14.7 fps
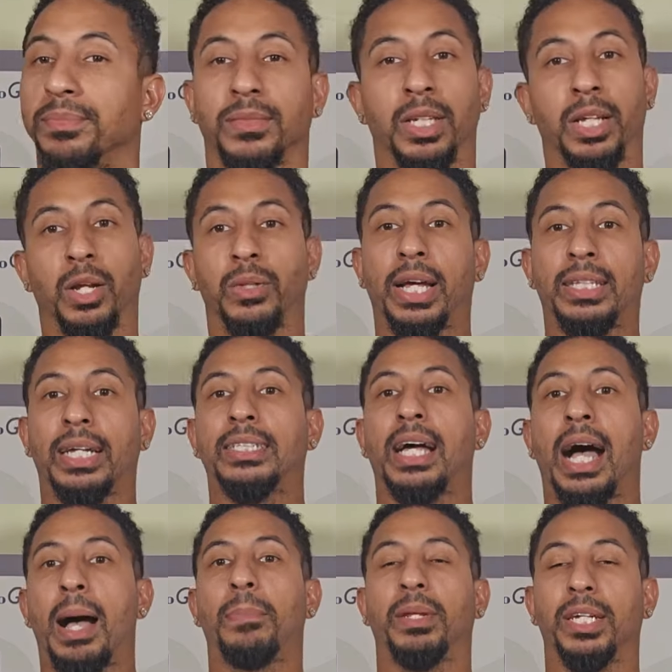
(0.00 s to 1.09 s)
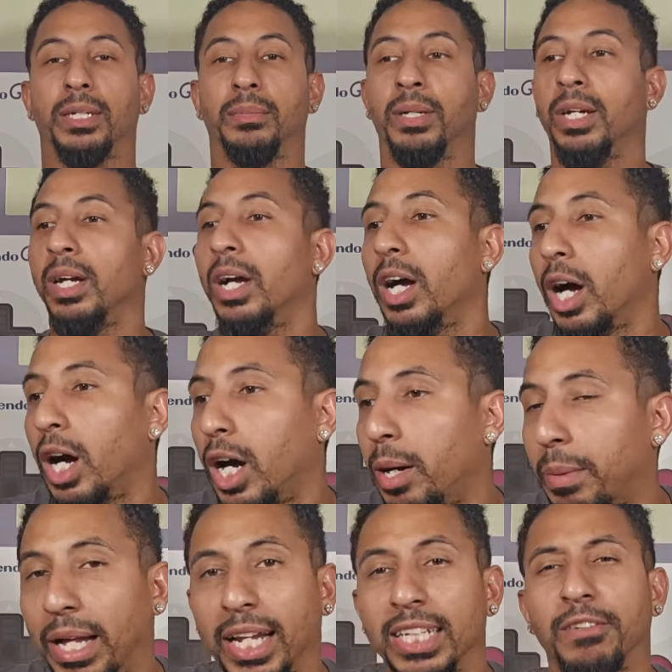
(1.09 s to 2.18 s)
You know that that's how I play them.
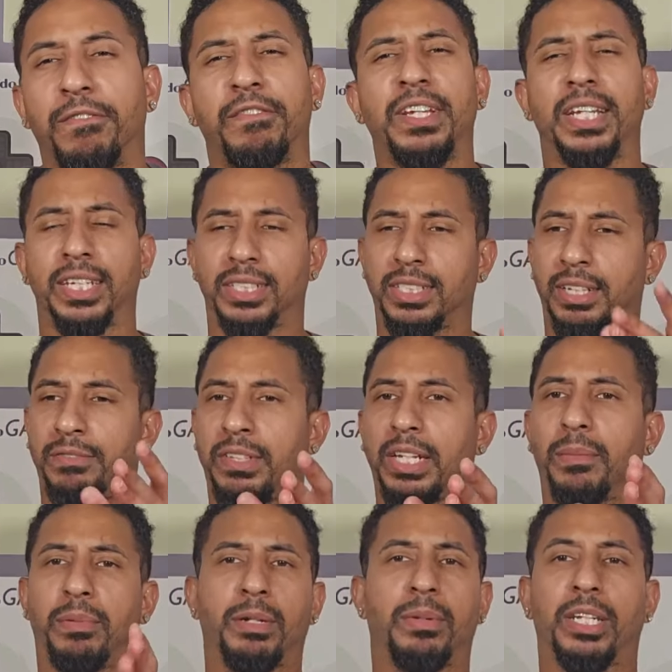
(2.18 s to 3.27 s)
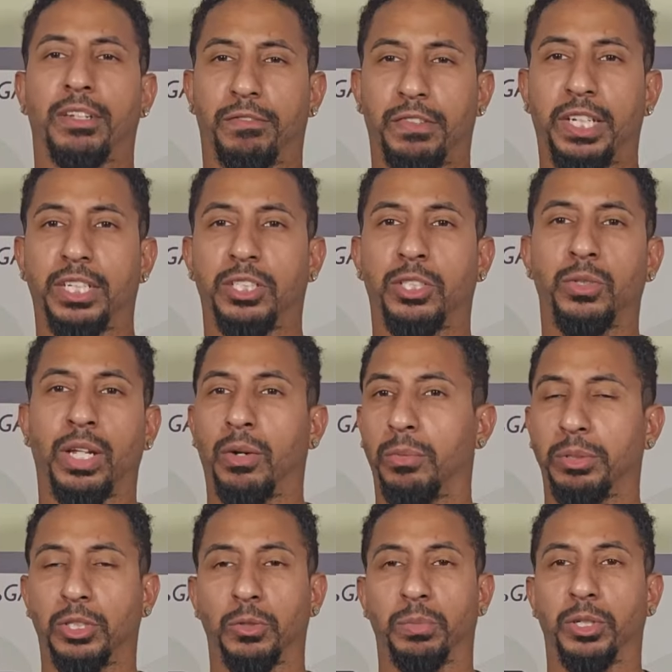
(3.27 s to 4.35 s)
Um, I like the Phoenix. If they could bring back the Phoenix too, that would
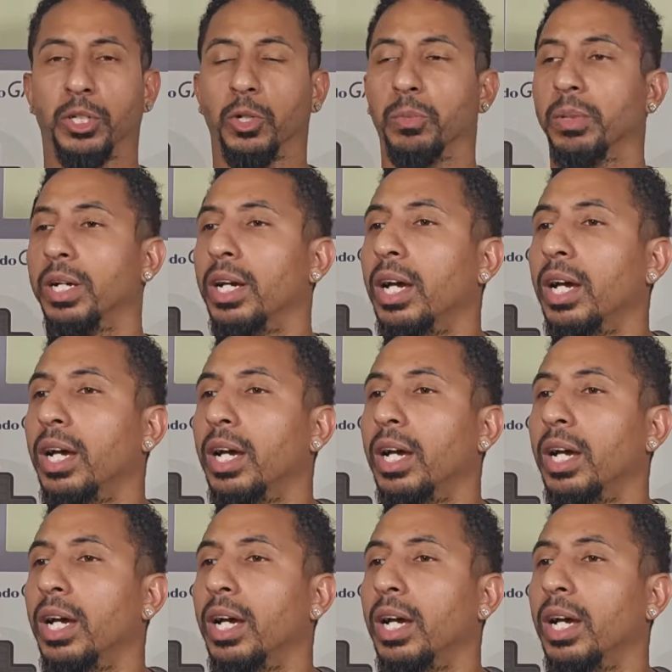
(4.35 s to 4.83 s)
be super dope.